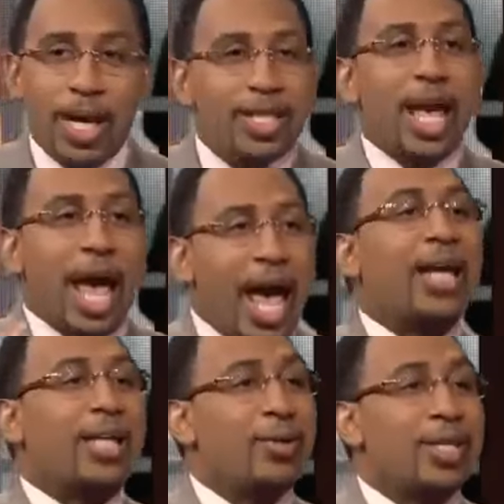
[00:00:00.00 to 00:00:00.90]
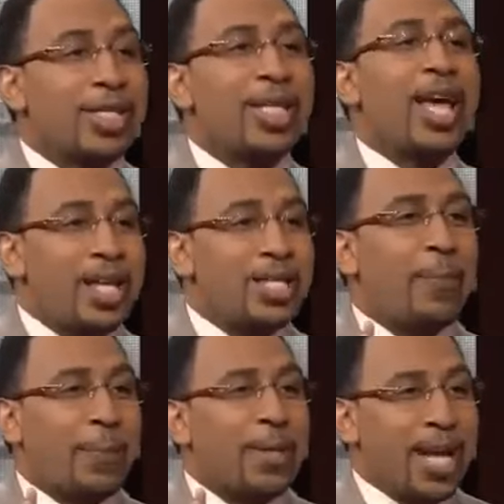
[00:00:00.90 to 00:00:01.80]
is accuracy
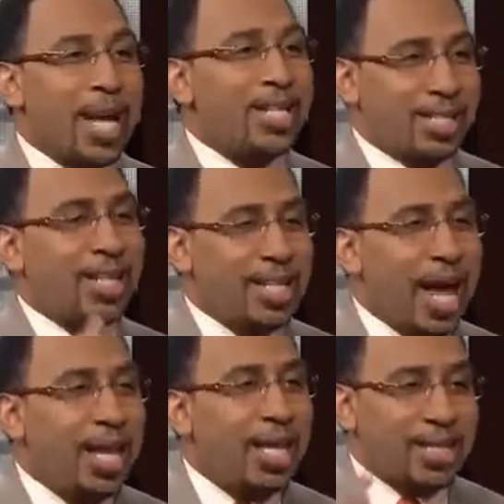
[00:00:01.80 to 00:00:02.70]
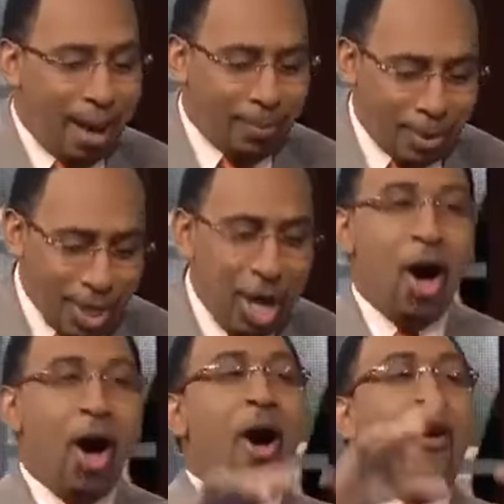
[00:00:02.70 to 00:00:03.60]
as it pertains to the Dallas Cowboys
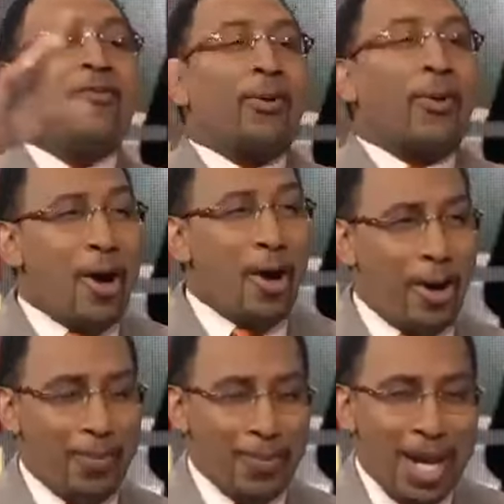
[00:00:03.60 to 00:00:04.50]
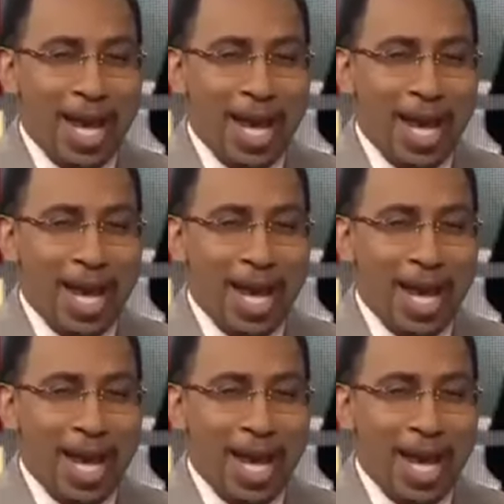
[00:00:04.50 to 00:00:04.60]
overall.